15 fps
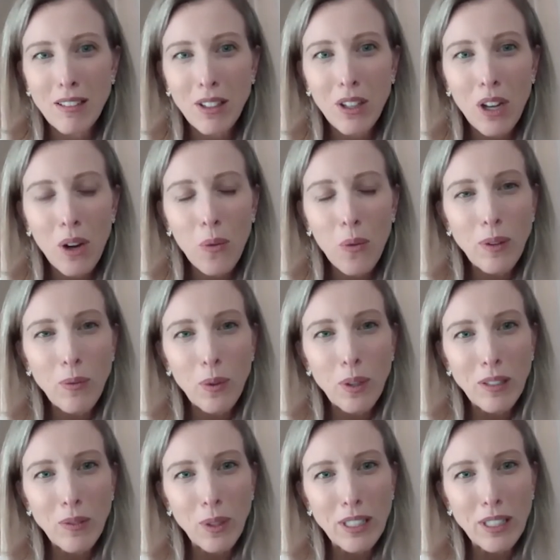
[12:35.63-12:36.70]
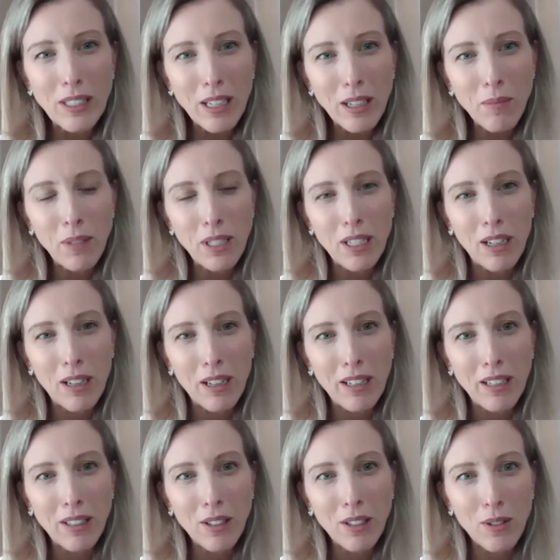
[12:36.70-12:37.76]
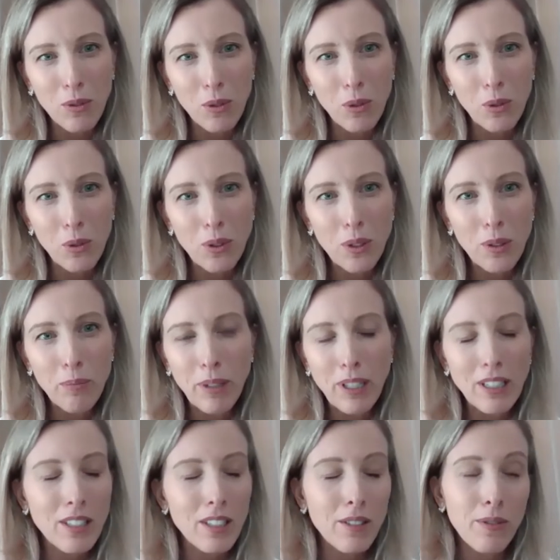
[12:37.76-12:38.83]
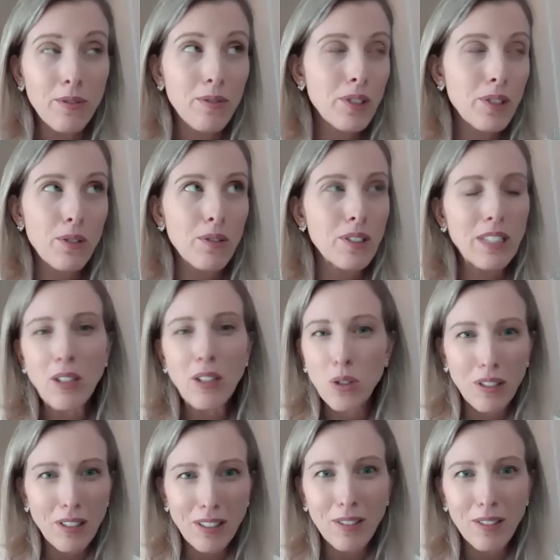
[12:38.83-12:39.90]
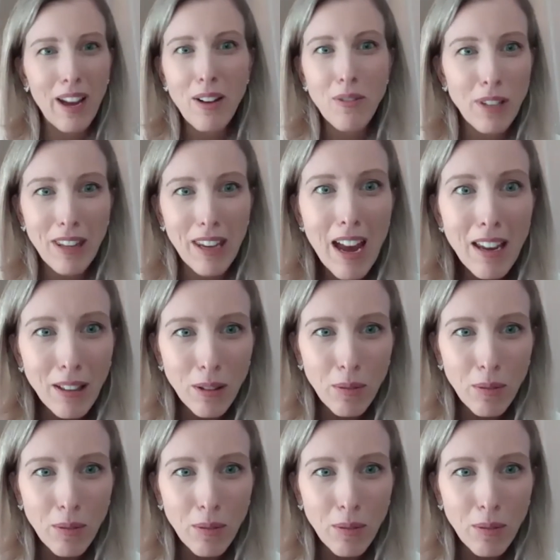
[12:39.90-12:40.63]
You know, we stigmatize divorce because of sort of centuries, because of Henry VIII